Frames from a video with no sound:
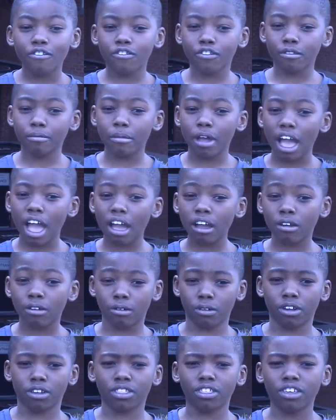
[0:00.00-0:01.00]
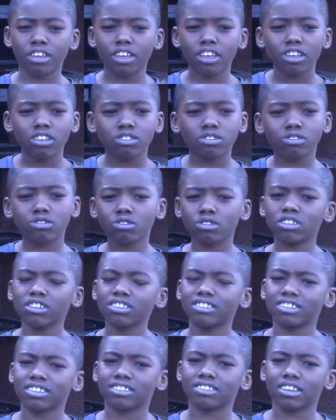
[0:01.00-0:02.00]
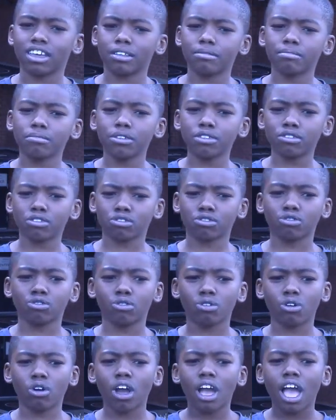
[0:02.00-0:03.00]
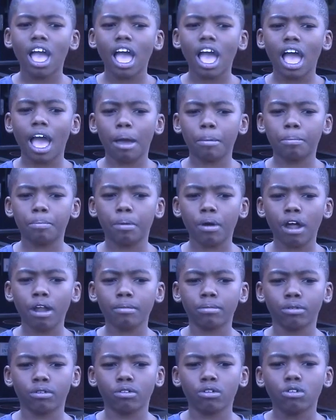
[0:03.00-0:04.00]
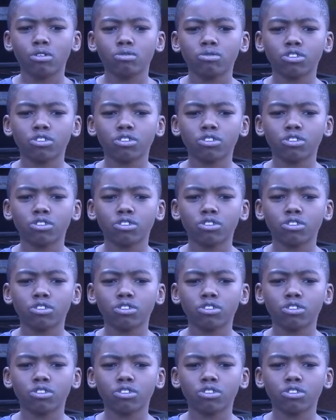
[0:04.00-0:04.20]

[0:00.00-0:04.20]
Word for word: From Acworth, students attend middle school at Barber,